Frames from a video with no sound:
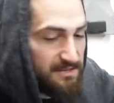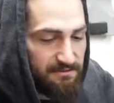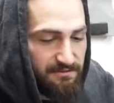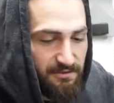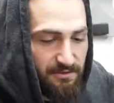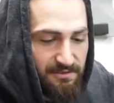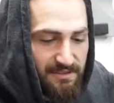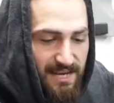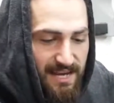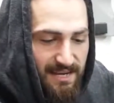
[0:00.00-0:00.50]
the
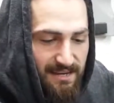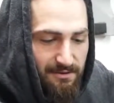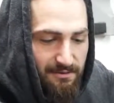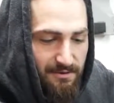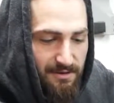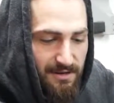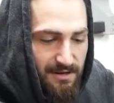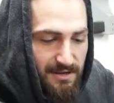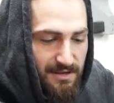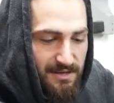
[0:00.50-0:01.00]
fuel tank,
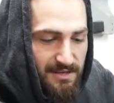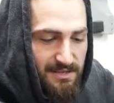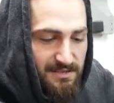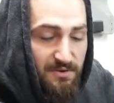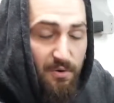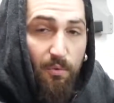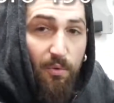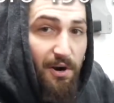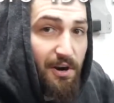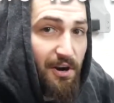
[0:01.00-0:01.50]
was
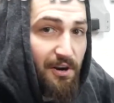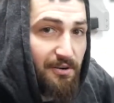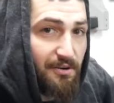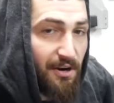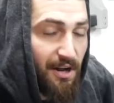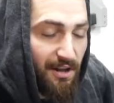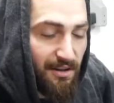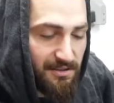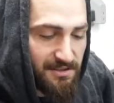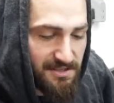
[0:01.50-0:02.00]

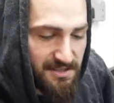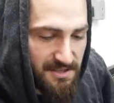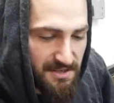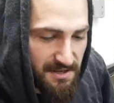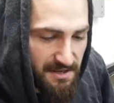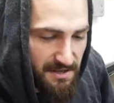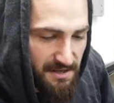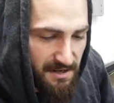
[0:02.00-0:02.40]
$100.